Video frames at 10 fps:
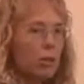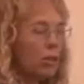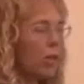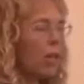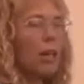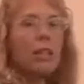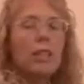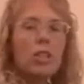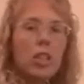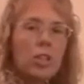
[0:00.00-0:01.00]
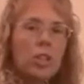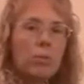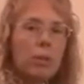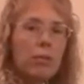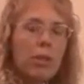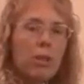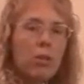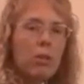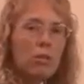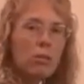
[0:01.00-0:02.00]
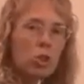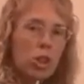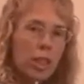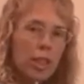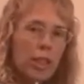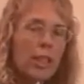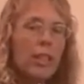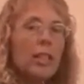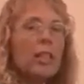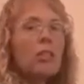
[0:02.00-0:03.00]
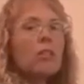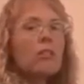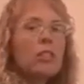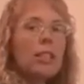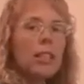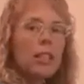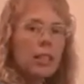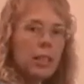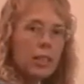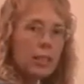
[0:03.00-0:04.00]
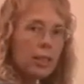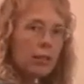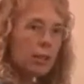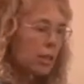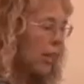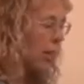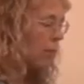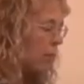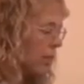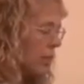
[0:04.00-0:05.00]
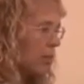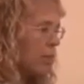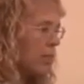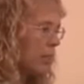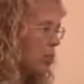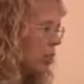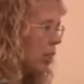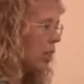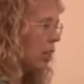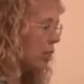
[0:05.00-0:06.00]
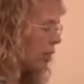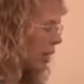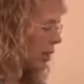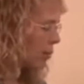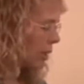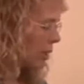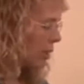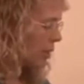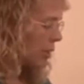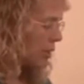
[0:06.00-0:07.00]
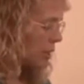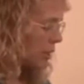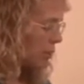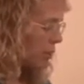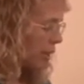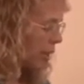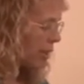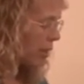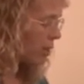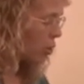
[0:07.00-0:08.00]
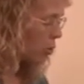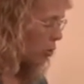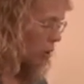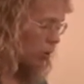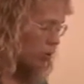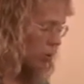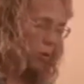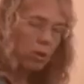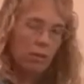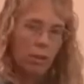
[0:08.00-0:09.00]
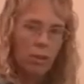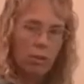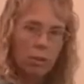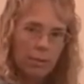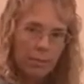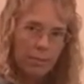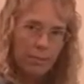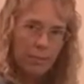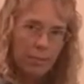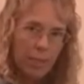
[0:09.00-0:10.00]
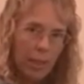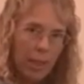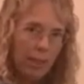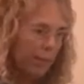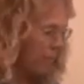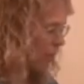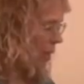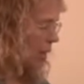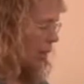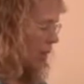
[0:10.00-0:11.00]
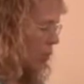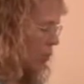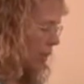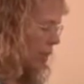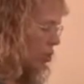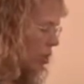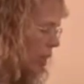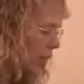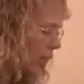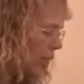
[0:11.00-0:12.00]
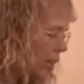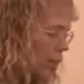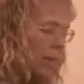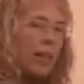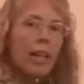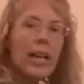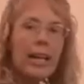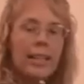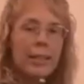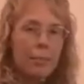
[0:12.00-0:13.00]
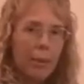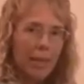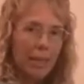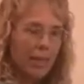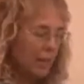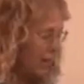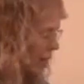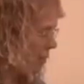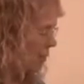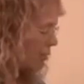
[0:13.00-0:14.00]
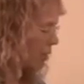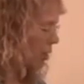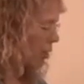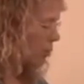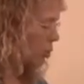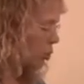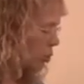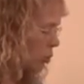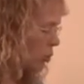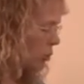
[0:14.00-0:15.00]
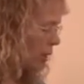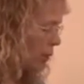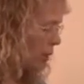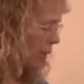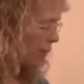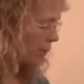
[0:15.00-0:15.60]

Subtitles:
You Are, and it changes between the chord of G and chord of C several times in that passage. And again, we can just play the 2 notes of the chord. Here, you play G and B with finger number 2 and 1.